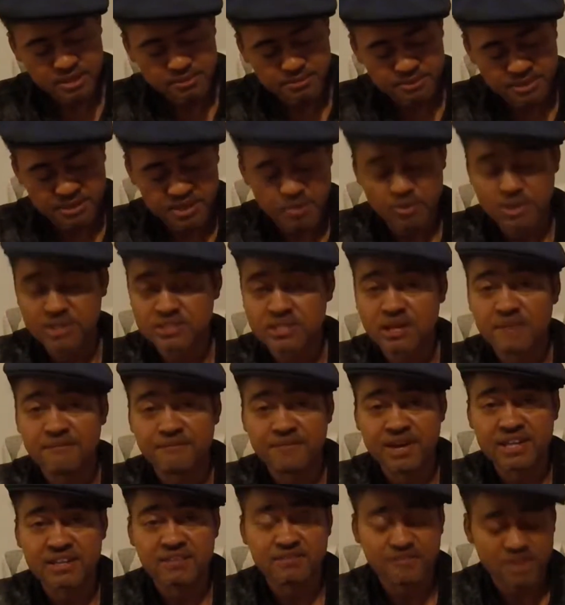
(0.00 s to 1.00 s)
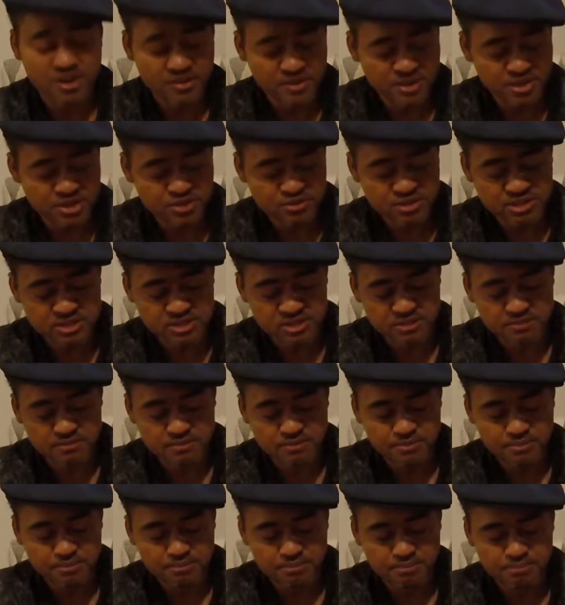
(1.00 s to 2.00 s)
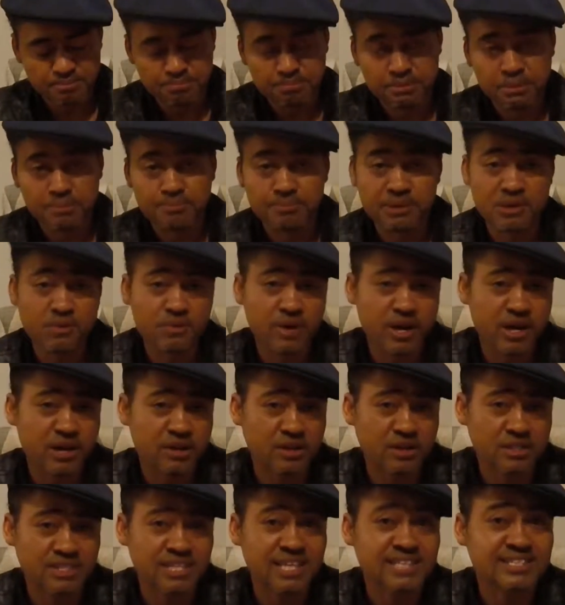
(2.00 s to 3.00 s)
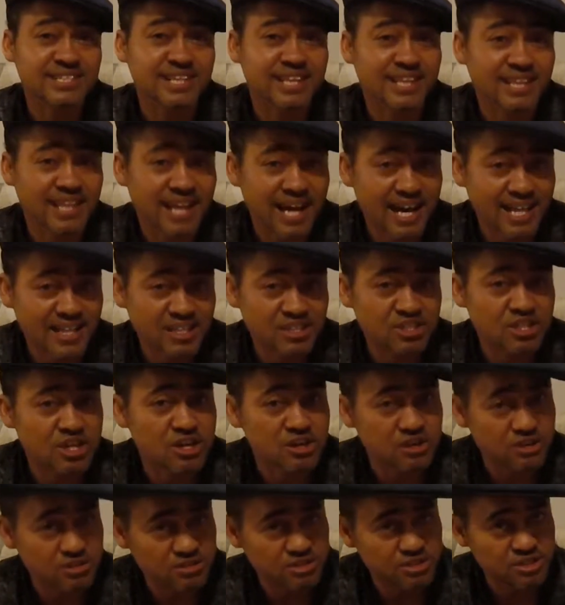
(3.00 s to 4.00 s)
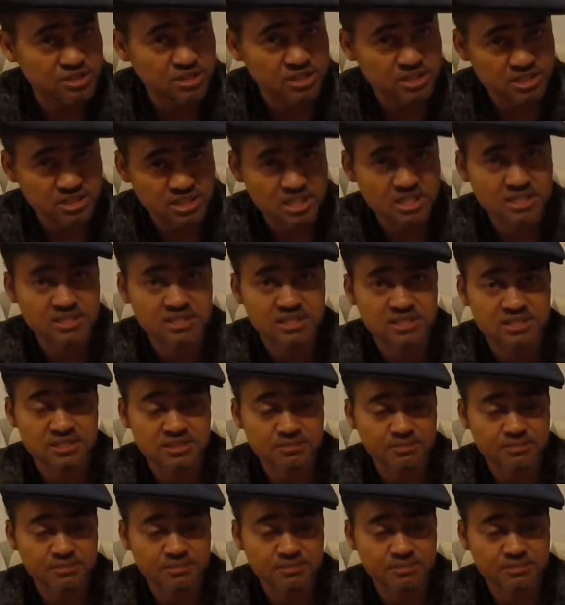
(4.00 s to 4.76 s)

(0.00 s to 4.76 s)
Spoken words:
Anyways, I find it very interesting. But beware, it takes a lot of turns to adjust this.